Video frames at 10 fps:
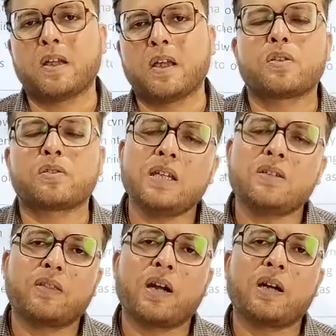So see,
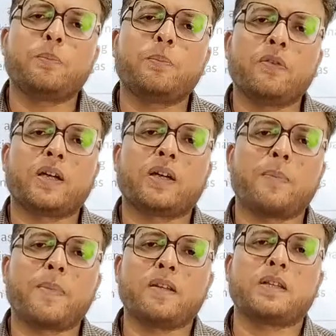Chandragupta
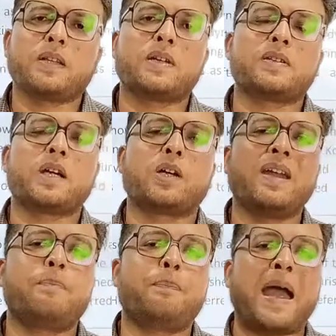Vikramaditya was a
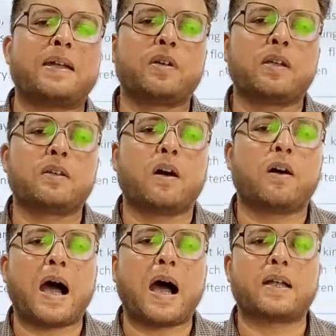great patron
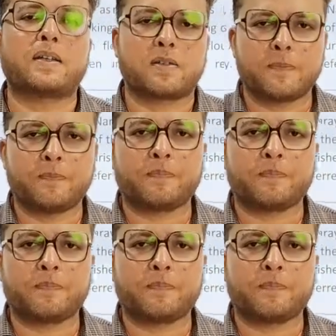of arts.